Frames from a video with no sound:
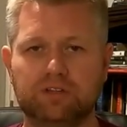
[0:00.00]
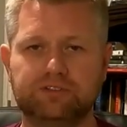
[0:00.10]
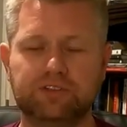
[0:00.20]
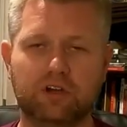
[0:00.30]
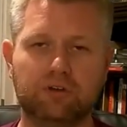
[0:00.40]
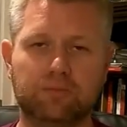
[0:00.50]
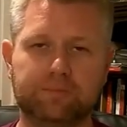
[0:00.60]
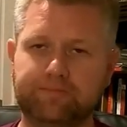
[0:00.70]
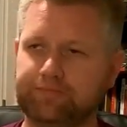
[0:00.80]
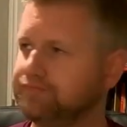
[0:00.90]
So
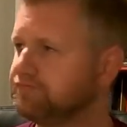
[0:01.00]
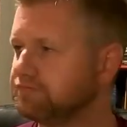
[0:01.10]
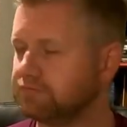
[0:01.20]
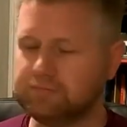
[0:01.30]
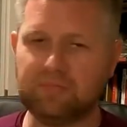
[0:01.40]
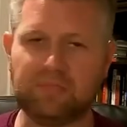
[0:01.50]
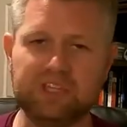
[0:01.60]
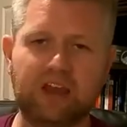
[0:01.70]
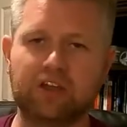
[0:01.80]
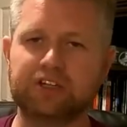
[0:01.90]

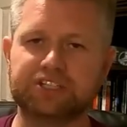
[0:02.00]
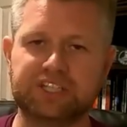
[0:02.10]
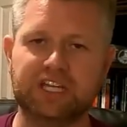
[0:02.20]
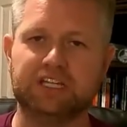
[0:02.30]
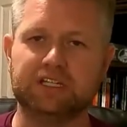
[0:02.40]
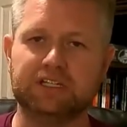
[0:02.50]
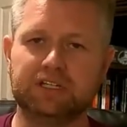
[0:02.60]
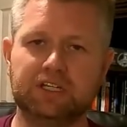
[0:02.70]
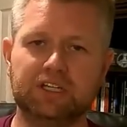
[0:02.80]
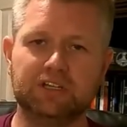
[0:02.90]
you got to understand,
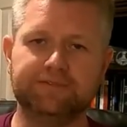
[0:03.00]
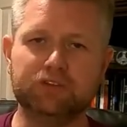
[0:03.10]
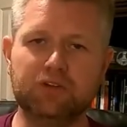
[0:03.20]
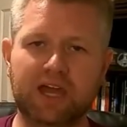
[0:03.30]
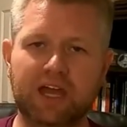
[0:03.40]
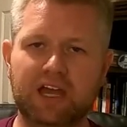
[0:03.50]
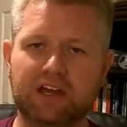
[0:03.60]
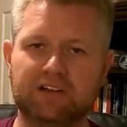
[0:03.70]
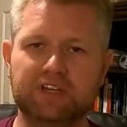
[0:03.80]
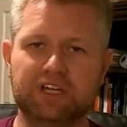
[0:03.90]
if you
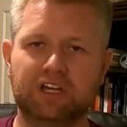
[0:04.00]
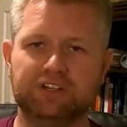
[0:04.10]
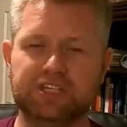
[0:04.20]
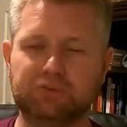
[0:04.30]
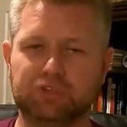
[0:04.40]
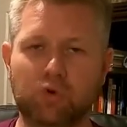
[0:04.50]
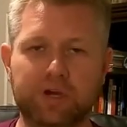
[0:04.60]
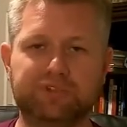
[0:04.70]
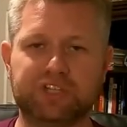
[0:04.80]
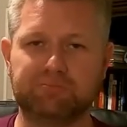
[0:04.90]
have a team with a
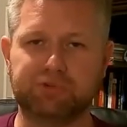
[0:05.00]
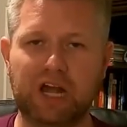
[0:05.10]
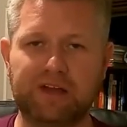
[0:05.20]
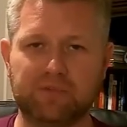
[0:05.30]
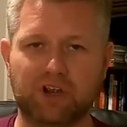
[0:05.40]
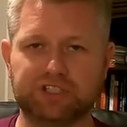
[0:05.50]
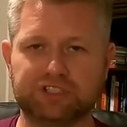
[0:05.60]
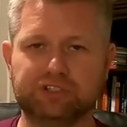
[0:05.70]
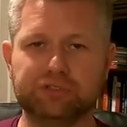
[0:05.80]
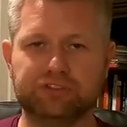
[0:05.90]
20% profit
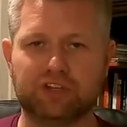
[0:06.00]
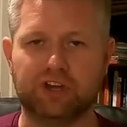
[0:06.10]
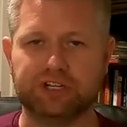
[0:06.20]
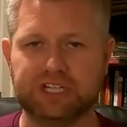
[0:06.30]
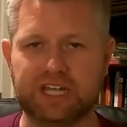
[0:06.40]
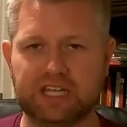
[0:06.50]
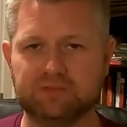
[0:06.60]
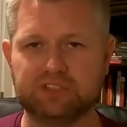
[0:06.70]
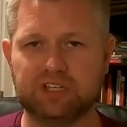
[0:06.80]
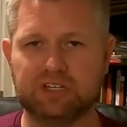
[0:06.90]
margin that loses 100
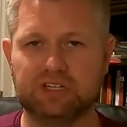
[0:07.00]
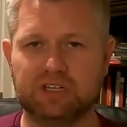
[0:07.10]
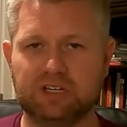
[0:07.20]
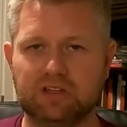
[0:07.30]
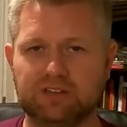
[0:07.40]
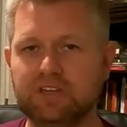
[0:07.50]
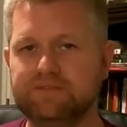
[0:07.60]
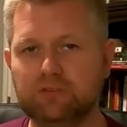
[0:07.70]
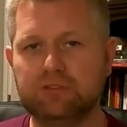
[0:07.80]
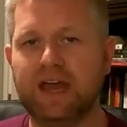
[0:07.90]
games, they
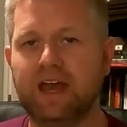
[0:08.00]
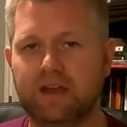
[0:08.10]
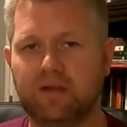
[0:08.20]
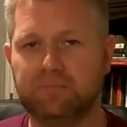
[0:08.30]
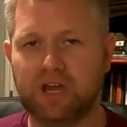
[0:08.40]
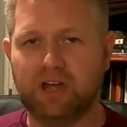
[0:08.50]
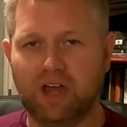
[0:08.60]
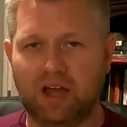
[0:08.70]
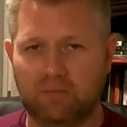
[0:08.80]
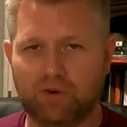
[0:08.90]
view that
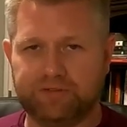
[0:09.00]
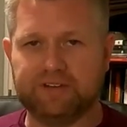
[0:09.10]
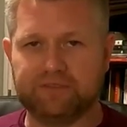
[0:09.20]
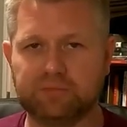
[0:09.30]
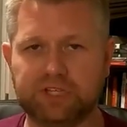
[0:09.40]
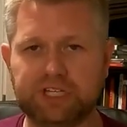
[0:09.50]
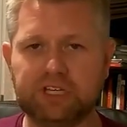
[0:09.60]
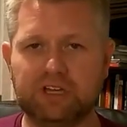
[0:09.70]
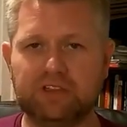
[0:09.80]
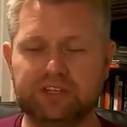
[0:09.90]
more
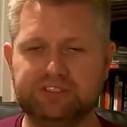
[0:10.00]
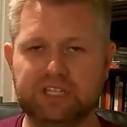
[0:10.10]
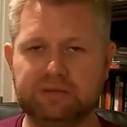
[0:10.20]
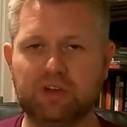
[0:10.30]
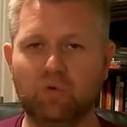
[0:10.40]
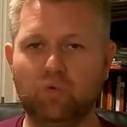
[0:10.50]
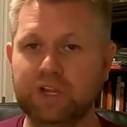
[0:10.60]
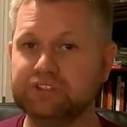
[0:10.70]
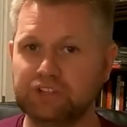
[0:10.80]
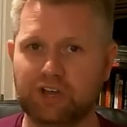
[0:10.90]
favorably than a team that
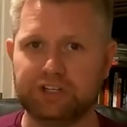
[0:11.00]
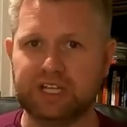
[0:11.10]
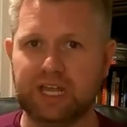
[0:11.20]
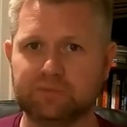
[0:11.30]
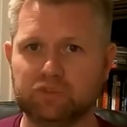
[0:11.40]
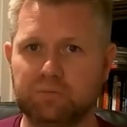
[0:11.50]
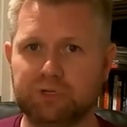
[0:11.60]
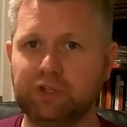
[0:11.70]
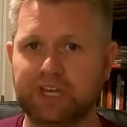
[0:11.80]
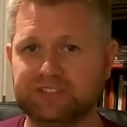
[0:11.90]
wins 100 games
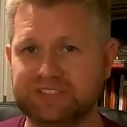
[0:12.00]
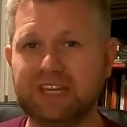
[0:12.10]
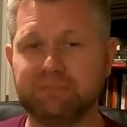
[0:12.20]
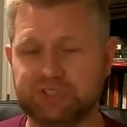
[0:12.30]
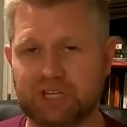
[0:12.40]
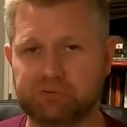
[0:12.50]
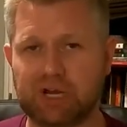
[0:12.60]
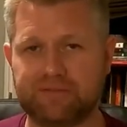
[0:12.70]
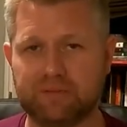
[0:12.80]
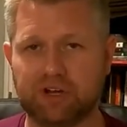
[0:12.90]
but only has a 10%
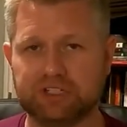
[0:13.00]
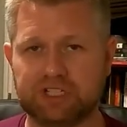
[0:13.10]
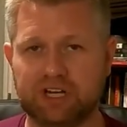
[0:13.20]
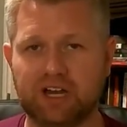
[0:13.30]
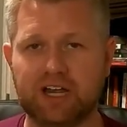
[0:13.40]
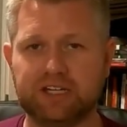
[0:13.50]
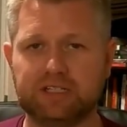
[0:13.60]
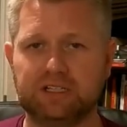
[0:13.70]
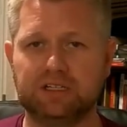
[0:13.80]
profit margin, all right?